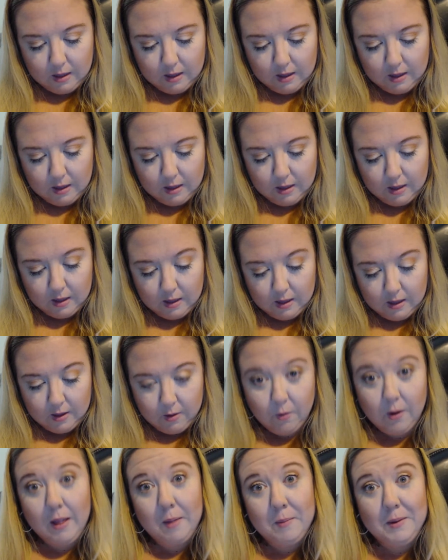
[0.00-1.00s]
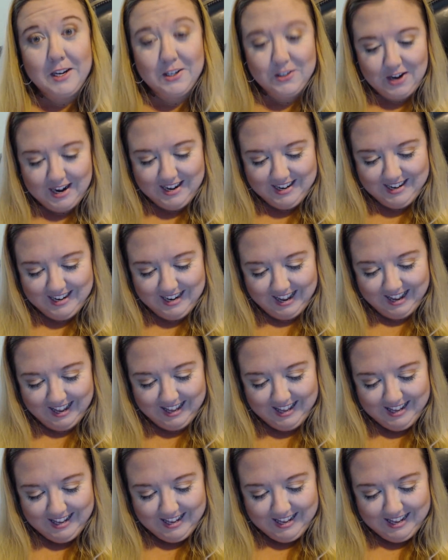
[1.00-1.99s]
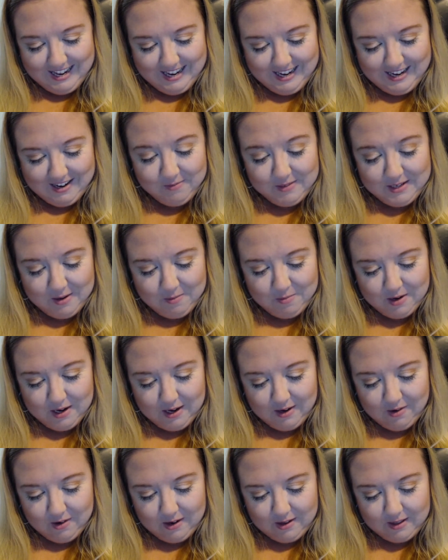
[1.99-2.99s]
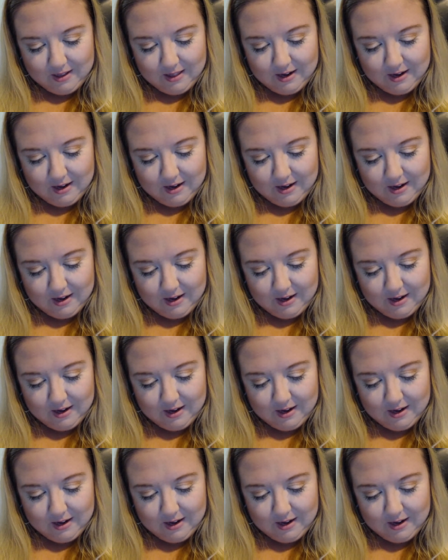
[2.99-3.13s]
So I'm going to be careful not to put too much today.